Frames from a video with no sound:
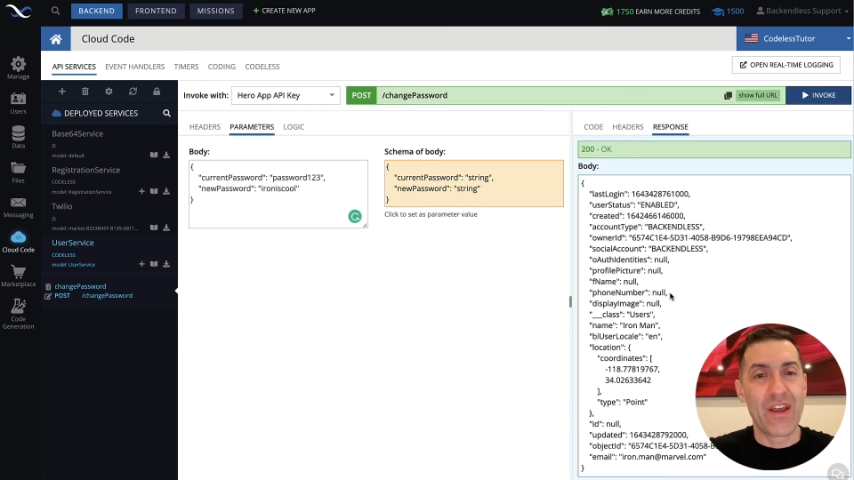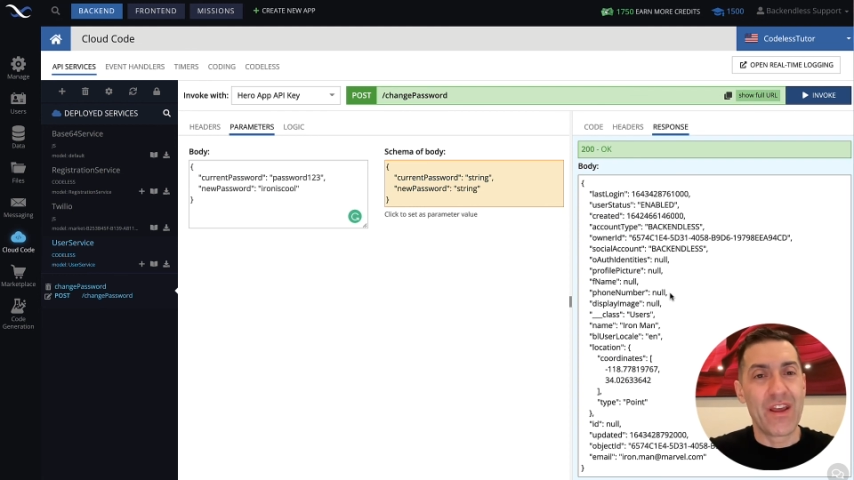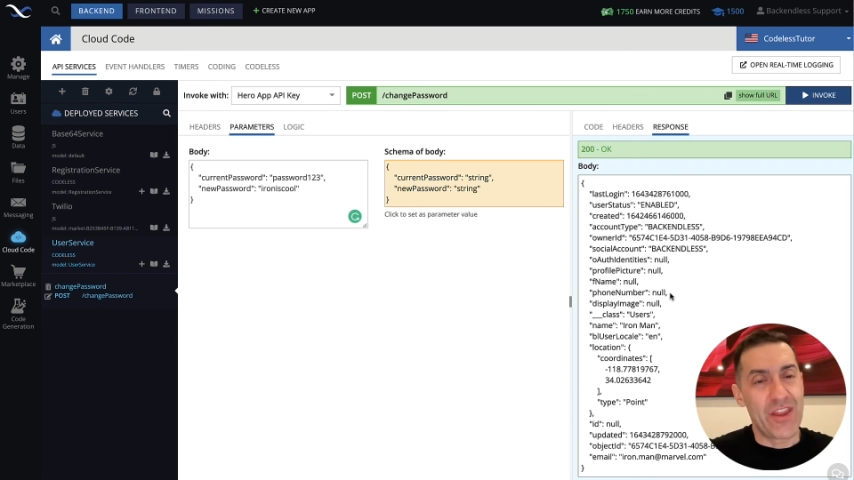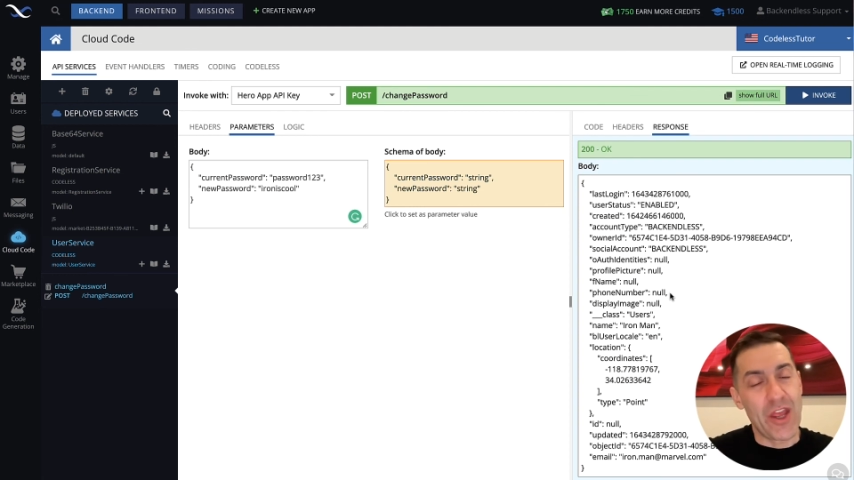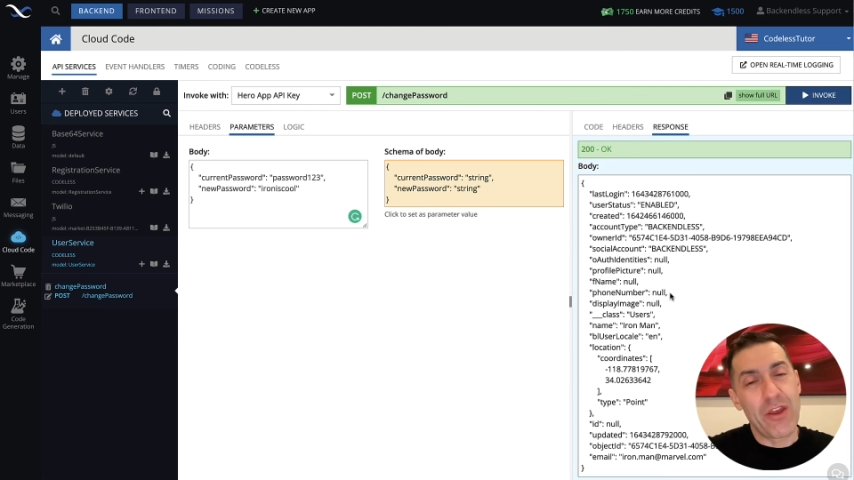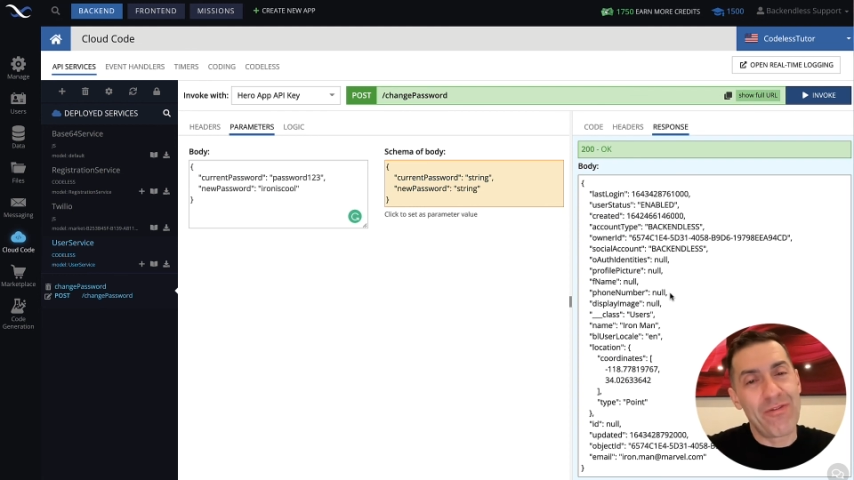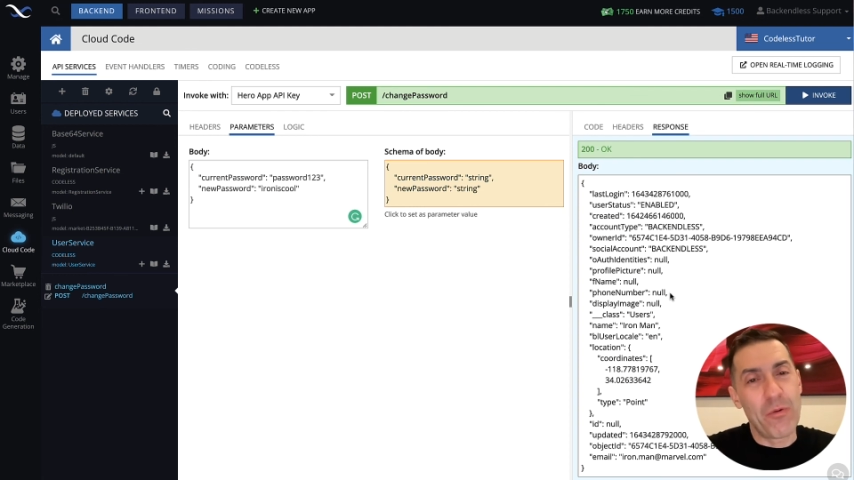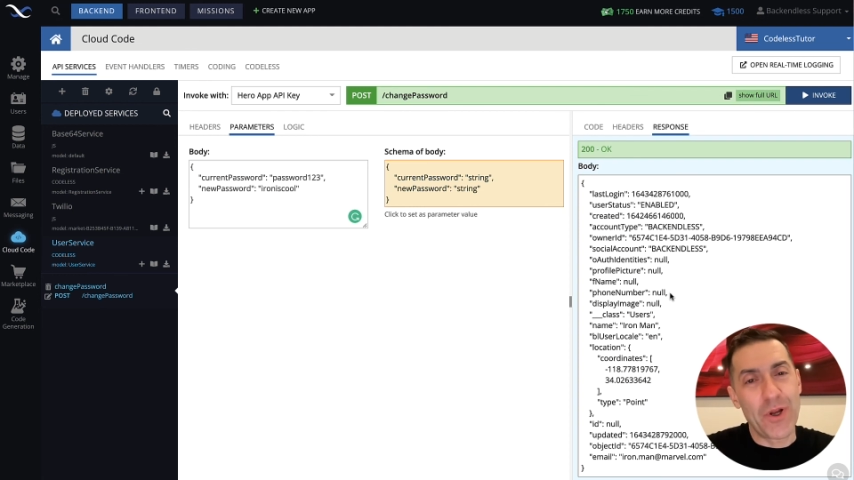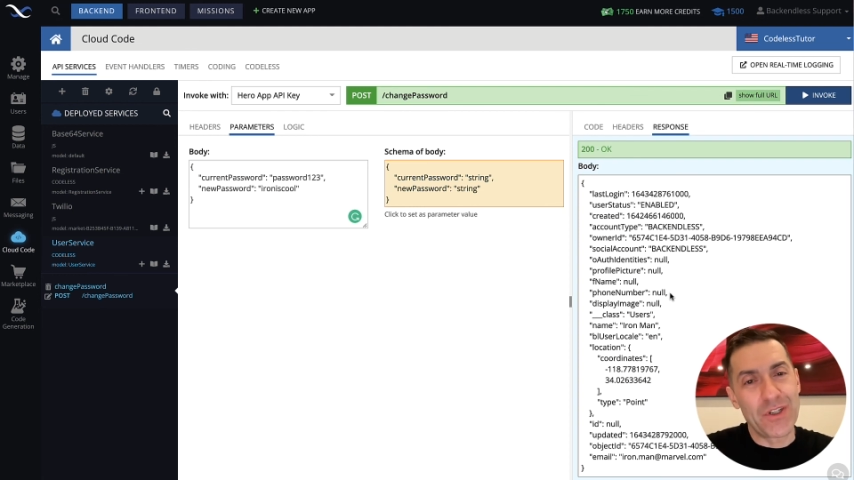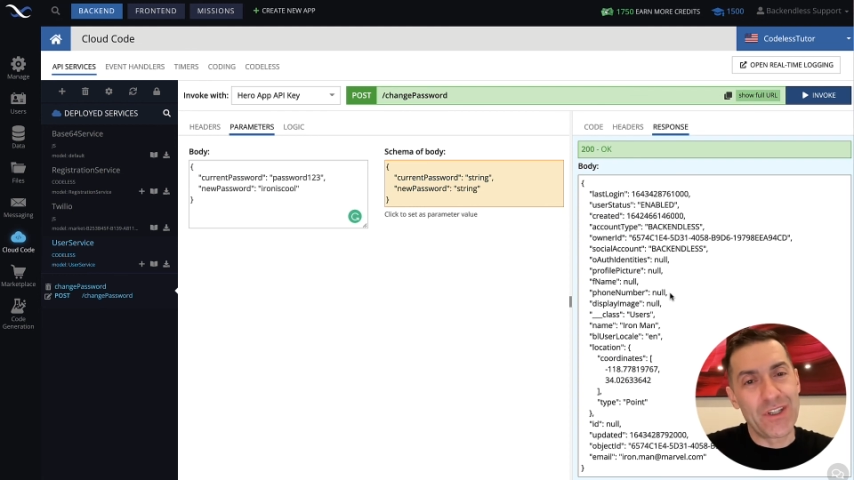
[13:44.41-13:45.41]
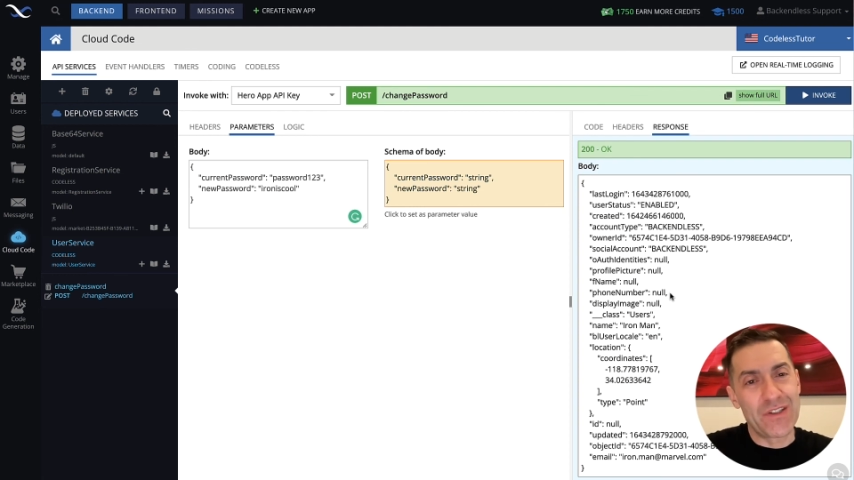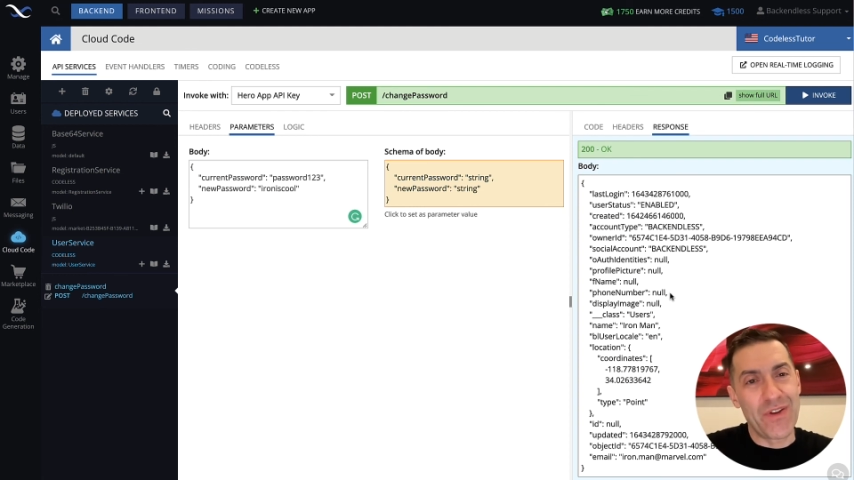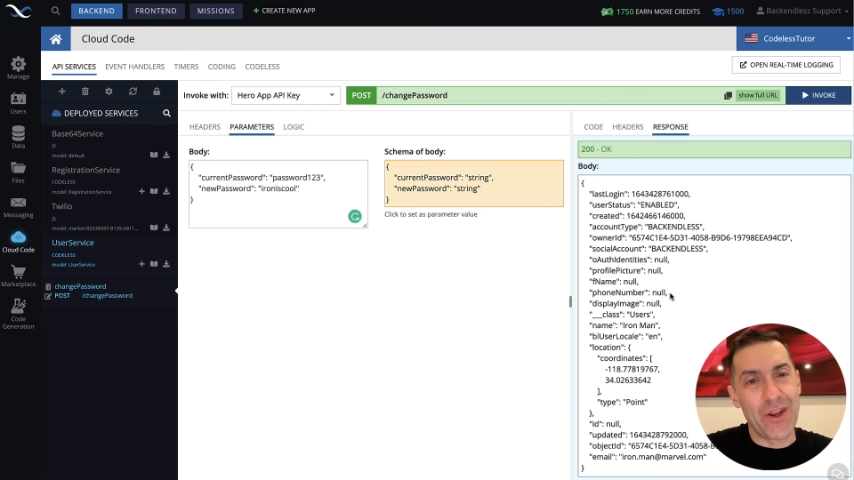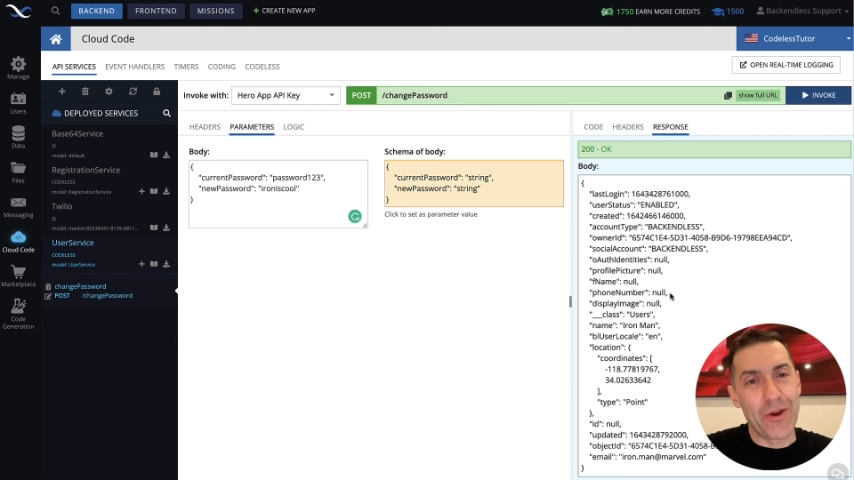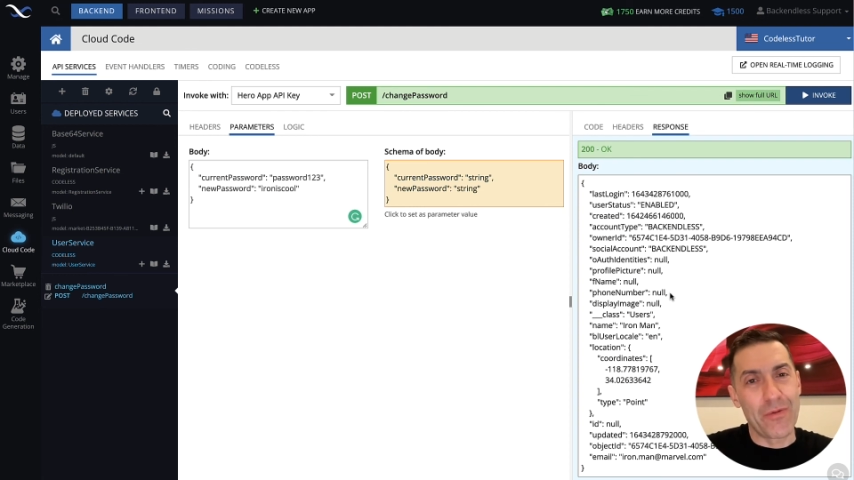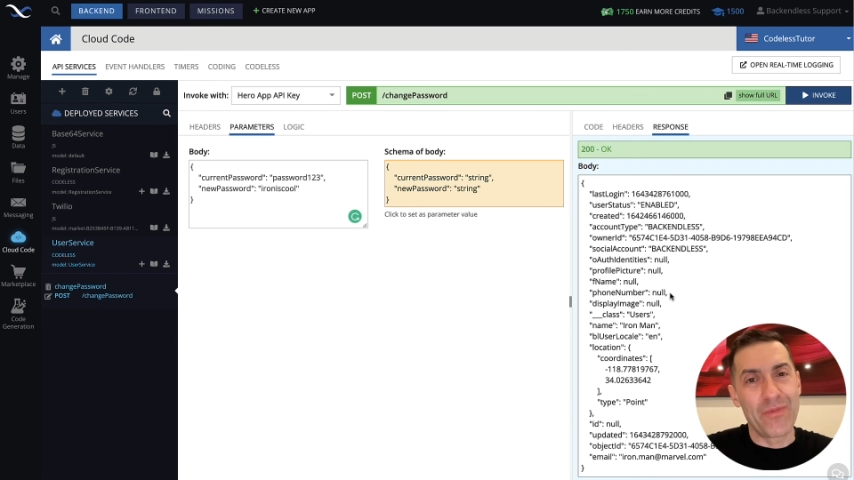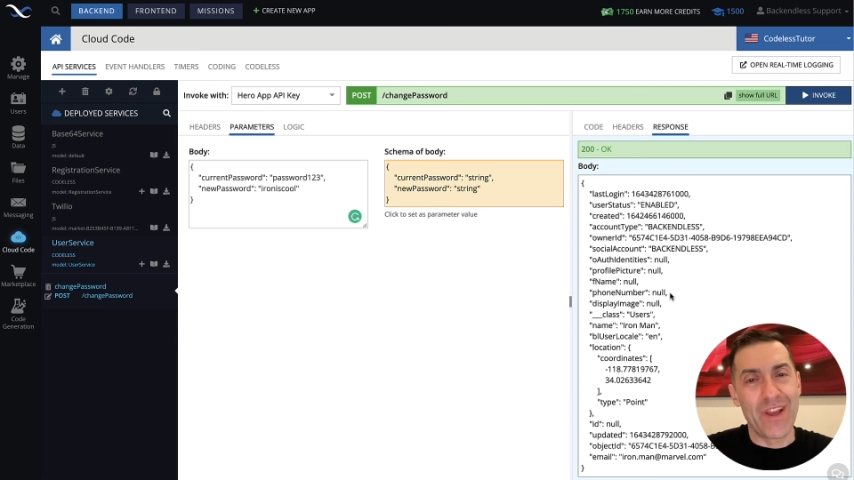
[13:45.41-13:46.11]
Thank you for watching this video,